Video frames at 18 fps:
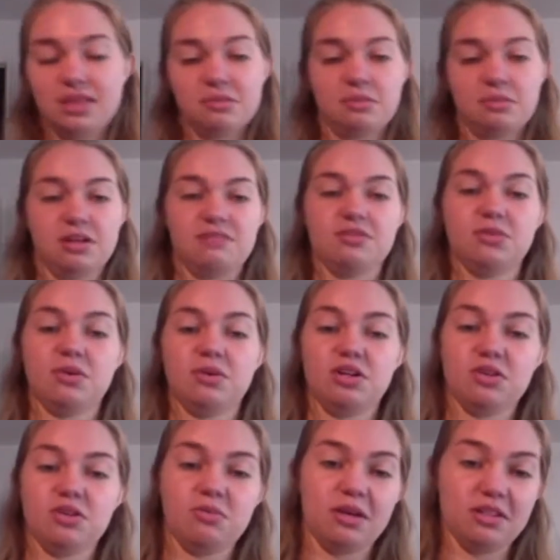But if you want
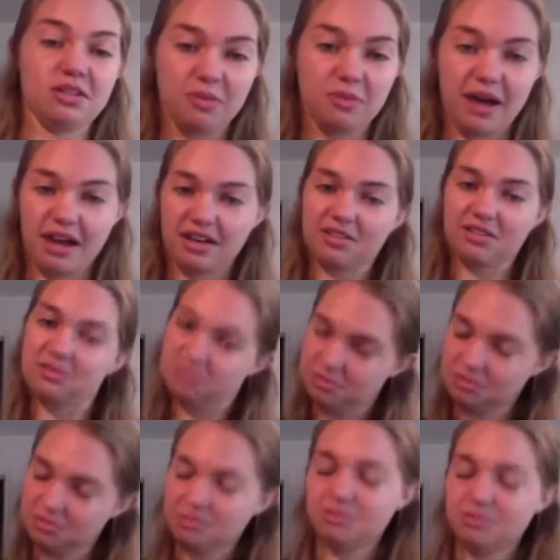your pencil back,
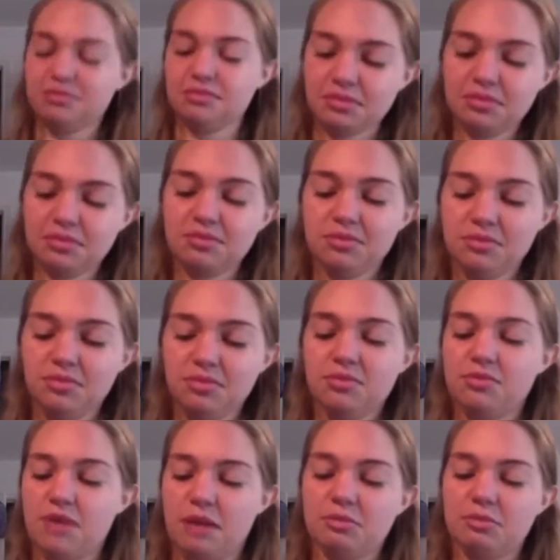
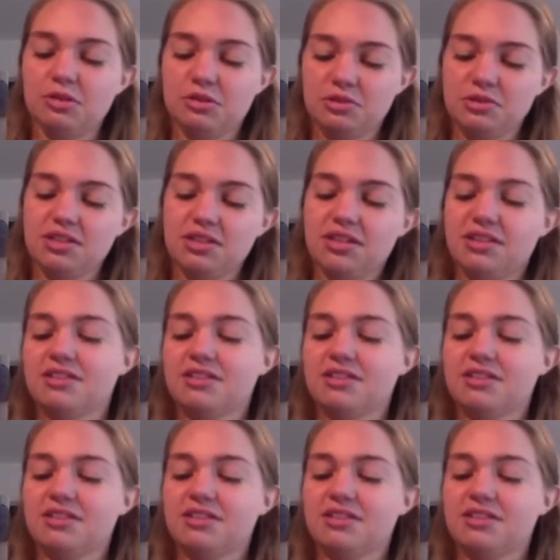wrap loosely.